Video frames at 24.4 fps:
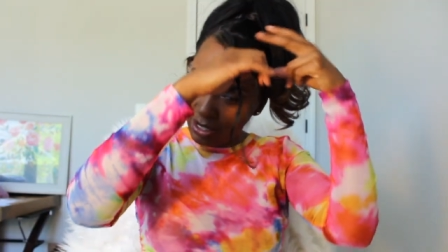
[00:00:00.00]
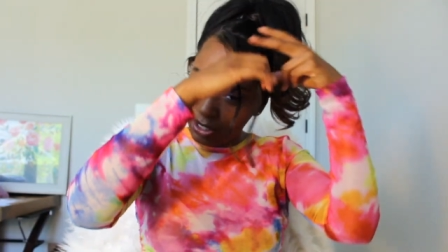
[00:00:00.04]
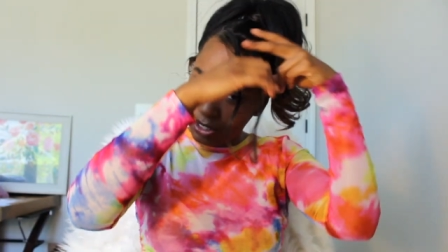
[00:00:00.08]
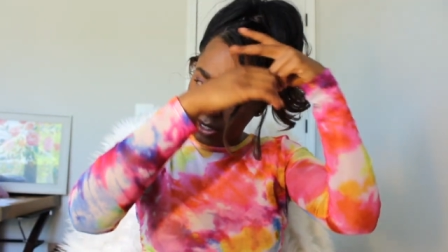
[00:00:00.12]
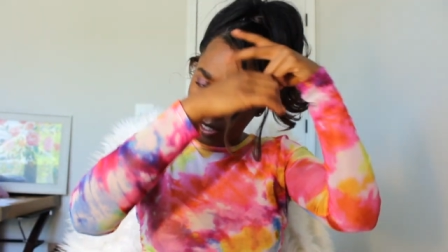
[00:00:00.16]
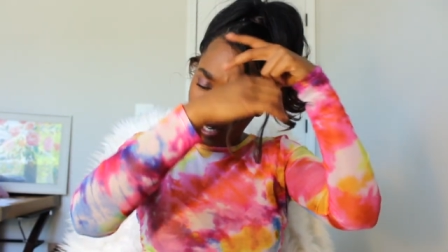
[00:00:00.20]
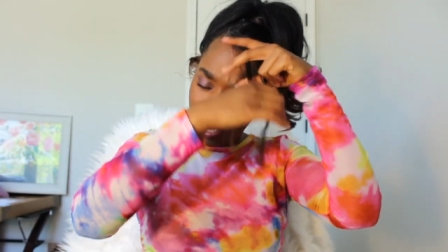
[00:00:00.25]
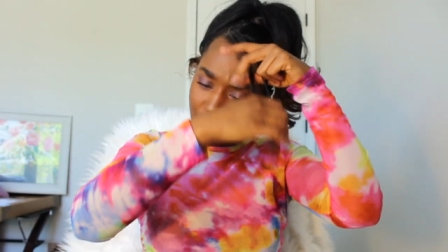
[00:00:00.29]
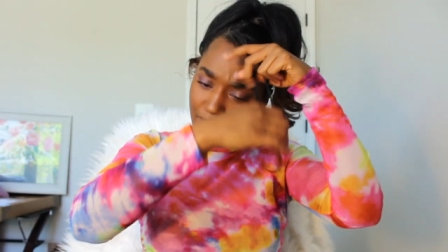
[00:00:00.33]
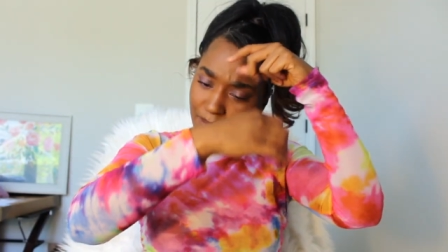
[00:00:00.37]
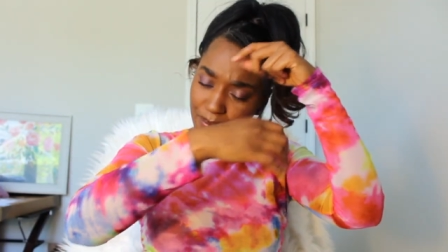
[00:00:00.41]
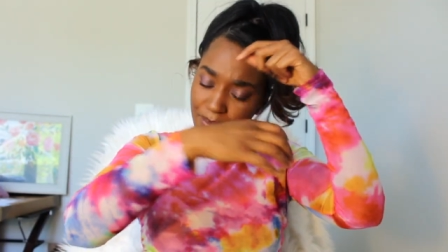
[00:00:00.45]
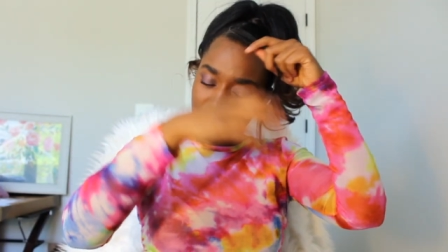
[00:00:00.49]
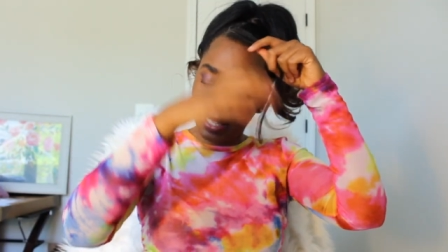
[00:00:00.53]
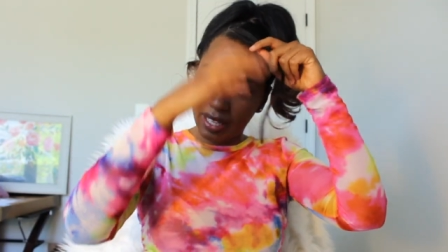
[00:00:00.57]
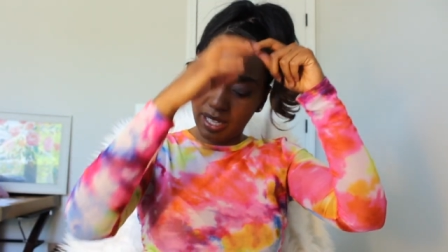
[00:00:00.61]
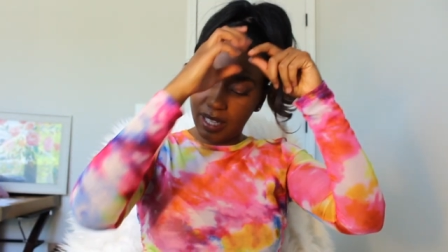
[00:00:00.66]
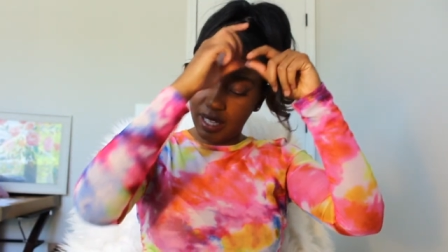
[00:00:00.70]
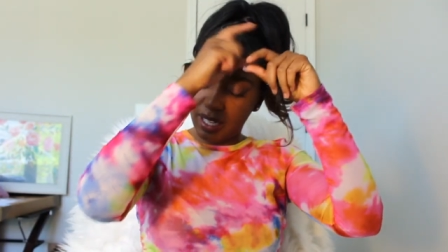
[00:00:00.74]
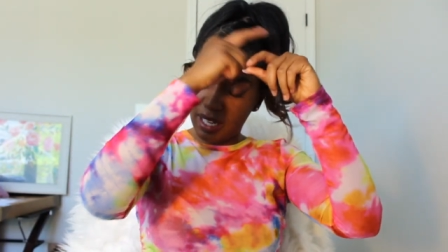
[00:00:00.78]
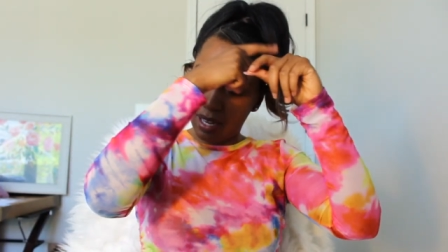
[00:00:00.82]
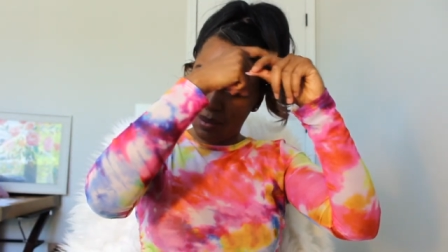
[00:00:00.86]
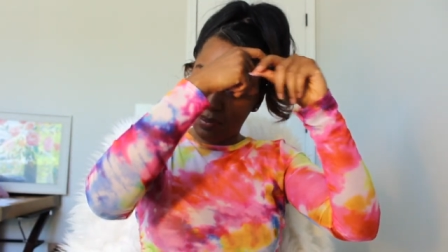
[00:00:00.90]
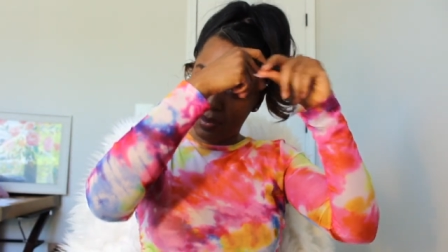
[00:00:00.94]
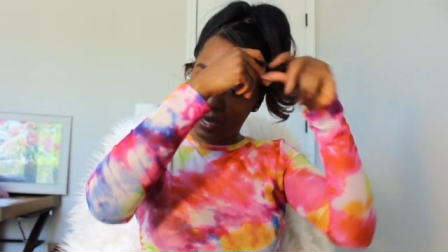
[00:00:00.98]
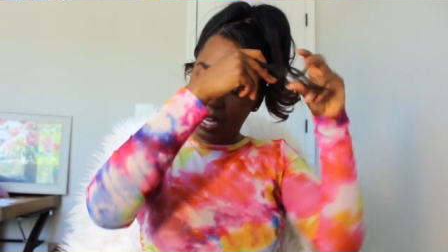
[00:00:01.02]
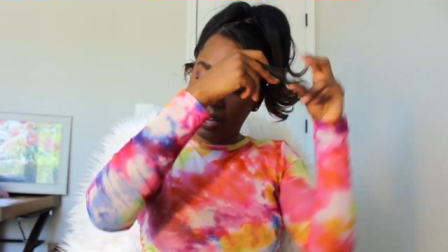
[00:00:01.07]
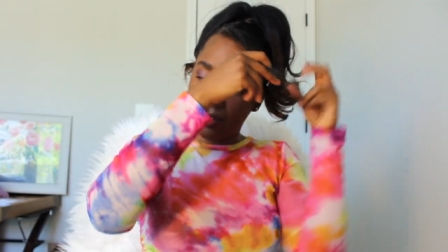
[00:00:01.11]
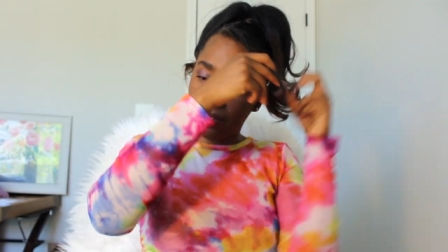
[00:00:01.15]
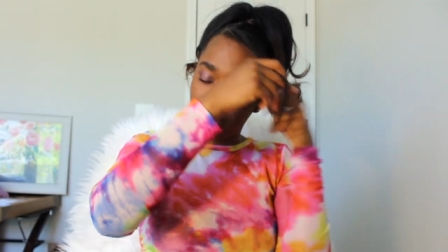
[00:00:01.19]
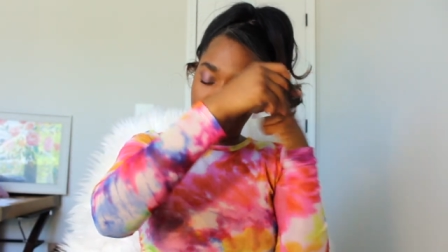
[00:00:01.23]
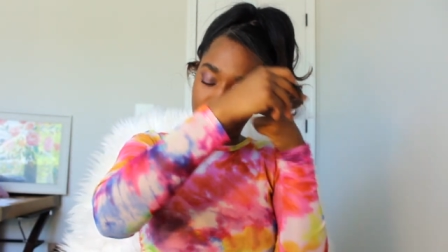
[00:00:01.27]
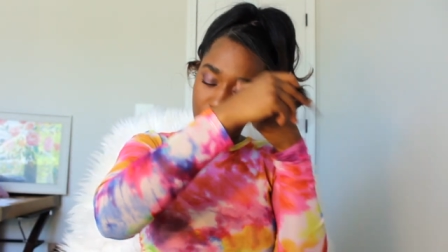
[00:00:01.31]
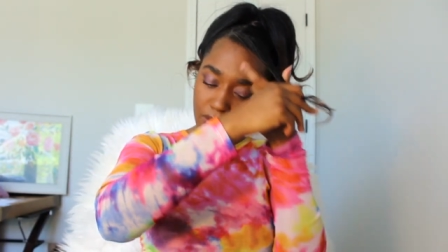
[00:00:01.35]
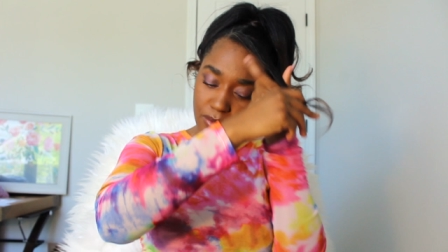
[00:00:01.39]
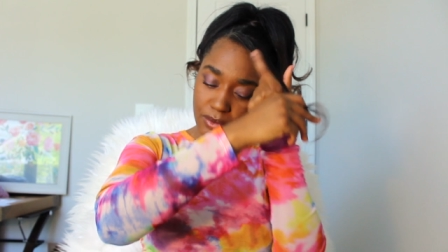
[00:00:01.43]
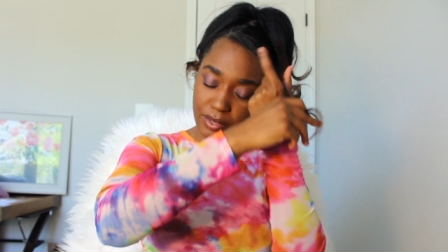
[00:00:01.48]
drop and then I'm going to
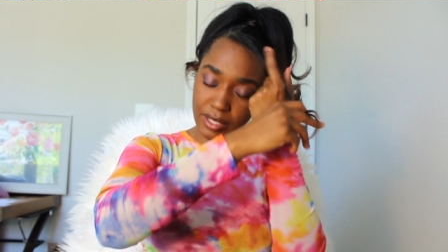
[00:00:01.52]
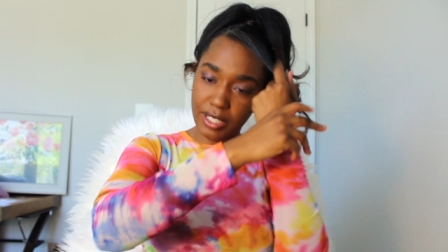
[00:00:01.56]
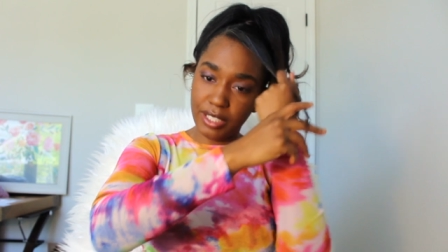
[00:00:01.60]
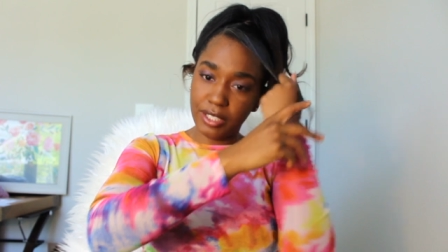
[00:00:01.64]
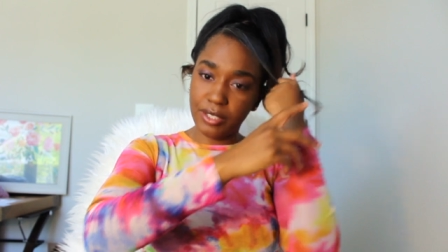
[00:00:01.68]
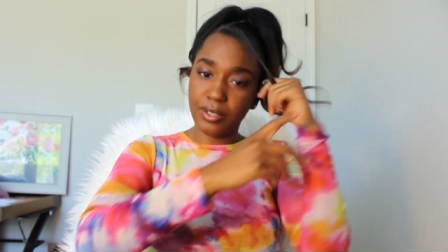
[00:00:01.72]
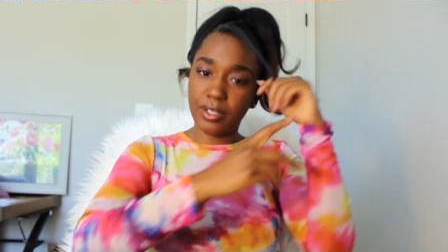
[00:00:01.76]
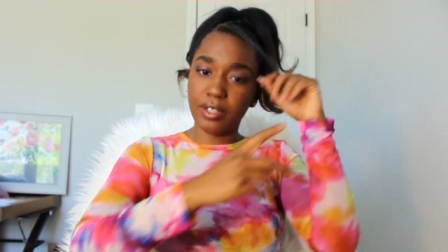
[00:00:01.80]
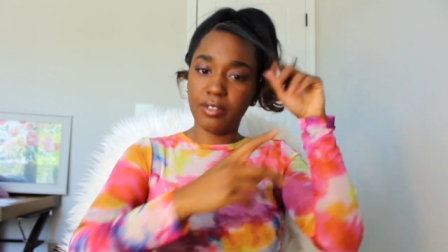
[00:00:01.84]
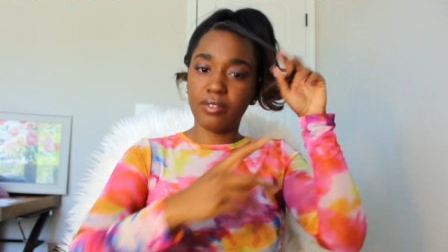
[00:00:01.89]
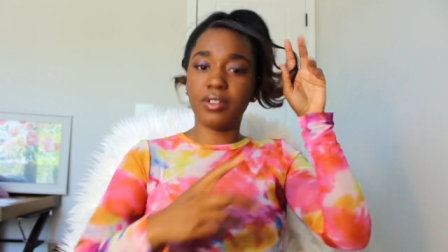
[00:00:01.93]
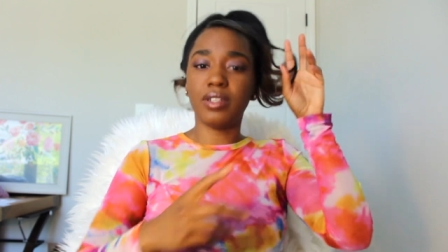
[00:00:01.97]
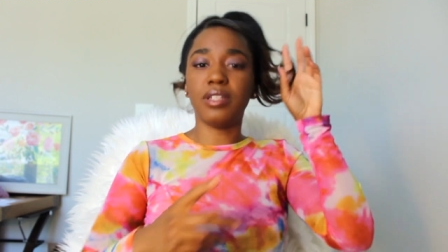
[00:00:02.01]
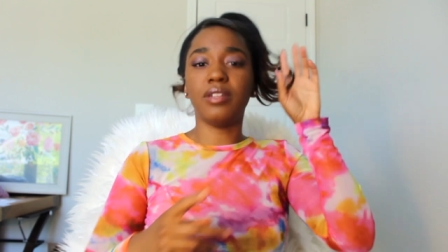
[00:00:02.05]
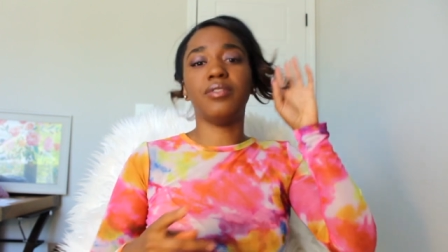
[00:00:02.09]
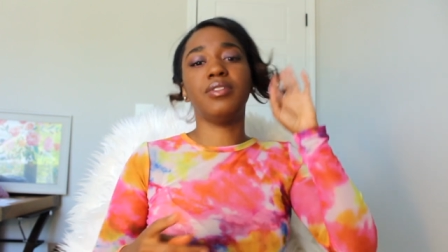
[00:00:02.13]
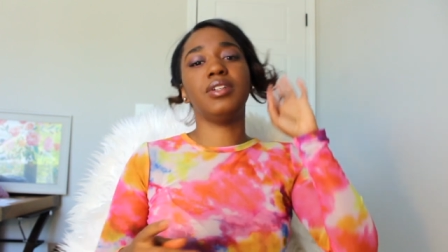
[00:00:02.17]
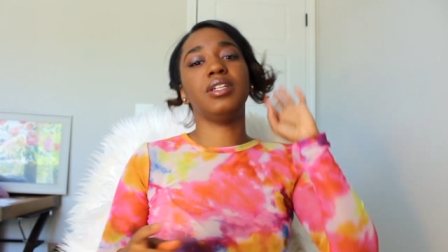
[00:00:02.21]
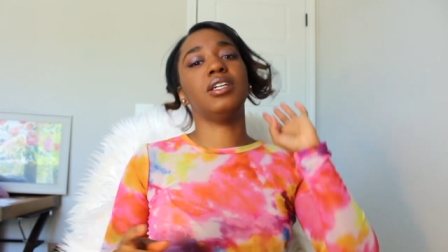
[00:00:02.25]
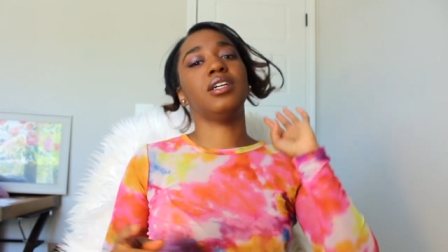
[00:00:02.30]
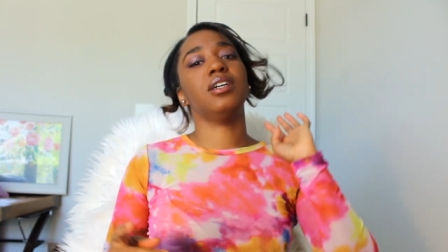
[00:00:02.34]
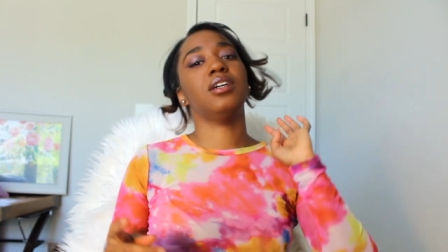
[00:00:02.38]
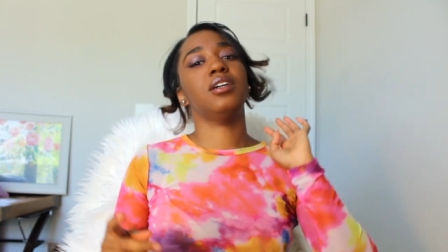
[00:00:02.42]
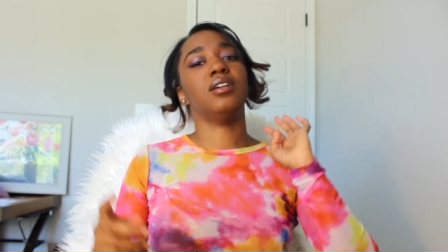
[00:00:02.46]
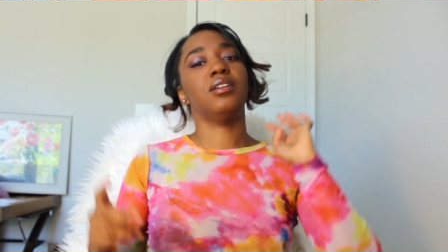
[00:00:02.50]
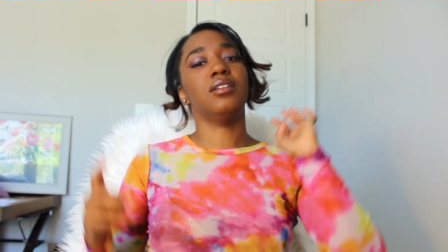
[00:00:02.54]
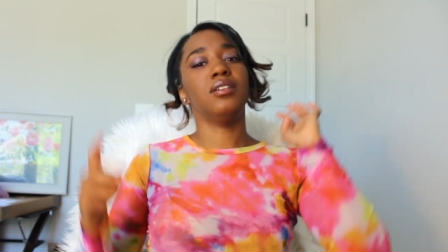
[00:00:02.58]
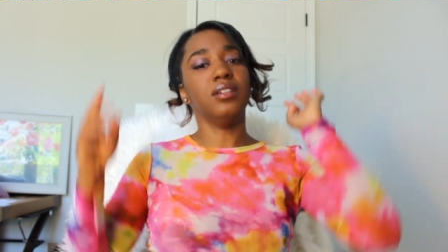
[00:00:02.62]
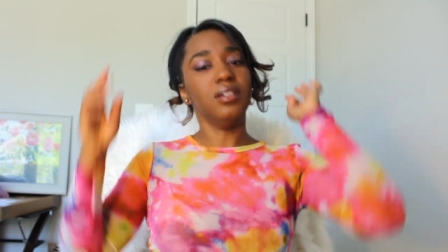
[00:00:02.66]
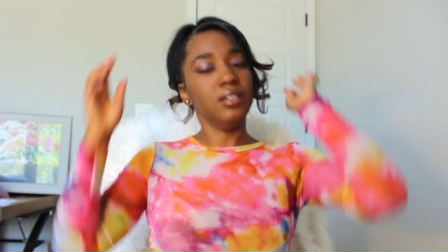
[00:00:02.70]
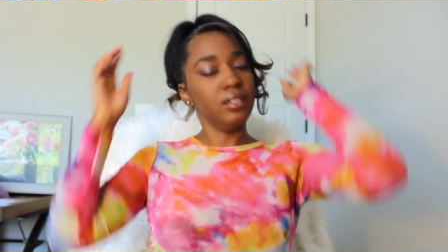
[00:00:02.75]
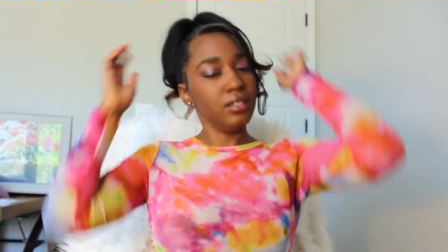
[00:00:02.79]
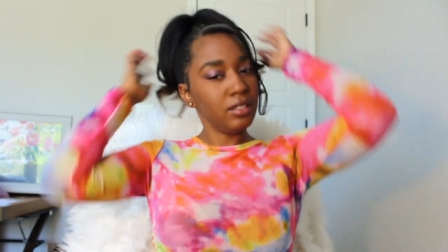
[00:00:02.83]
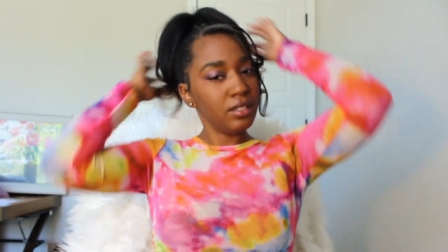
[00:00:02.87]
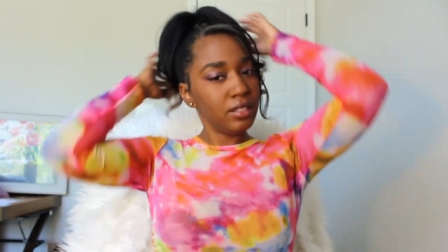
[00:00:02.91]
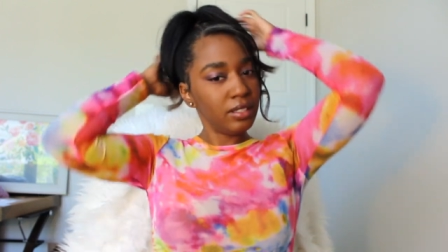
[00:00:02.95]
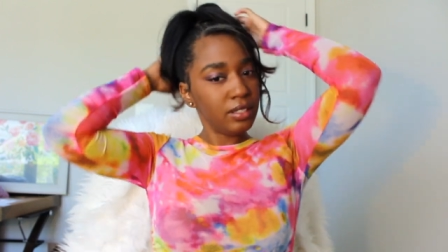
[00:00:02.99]
have to redo it for the video.